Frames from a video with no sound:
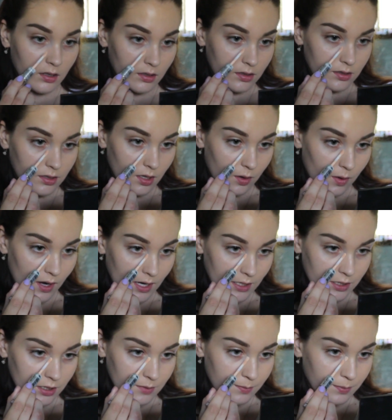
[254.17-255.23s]
So I
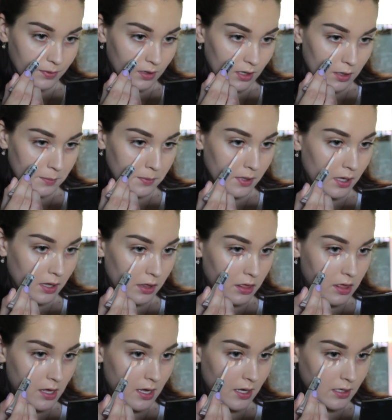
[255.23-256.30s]
just plop
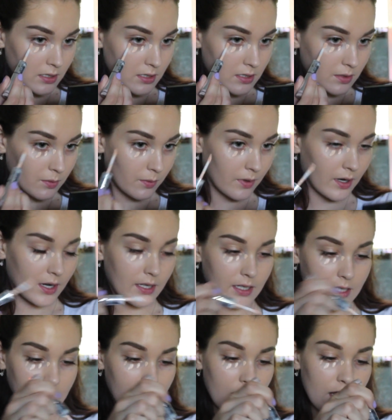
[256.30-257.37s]
this where I
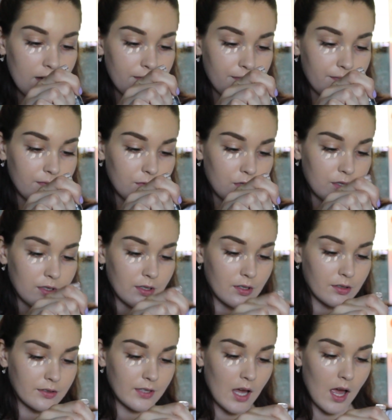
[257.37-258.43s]
need it, just
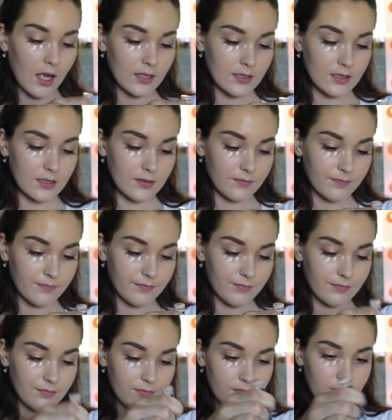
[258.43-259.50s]
little dots,
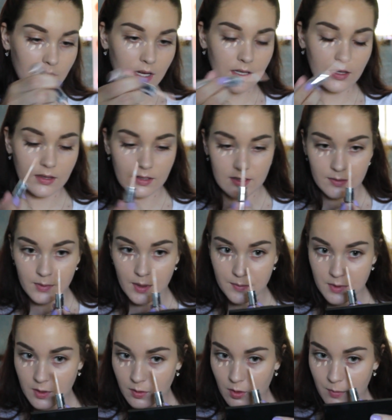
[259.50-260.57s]
and
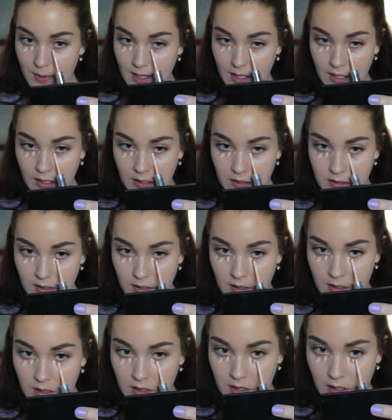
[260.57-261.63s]
sometimes I'll go back into
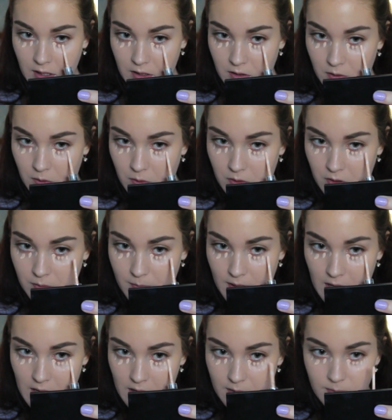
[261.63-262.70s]
the inner corner of
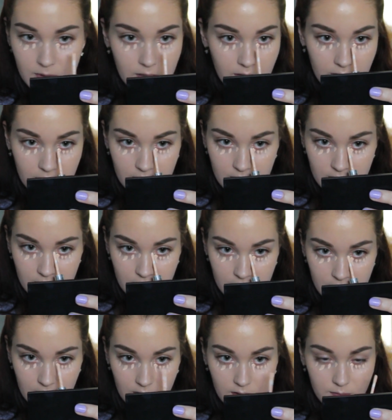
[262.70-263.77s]
my eye because
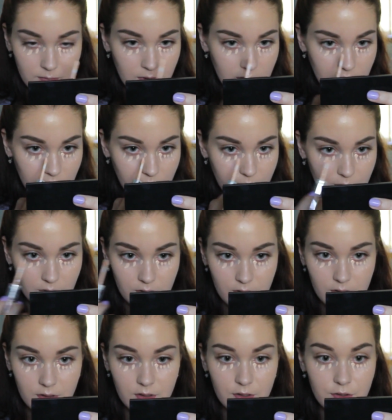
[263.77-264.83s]
that can be super
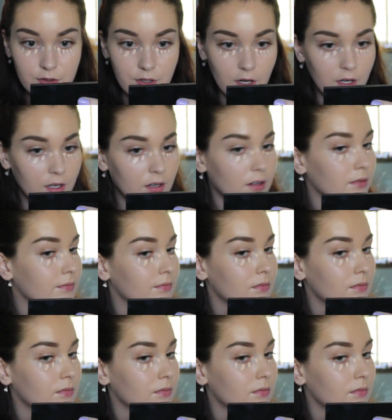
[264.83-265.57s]
dark,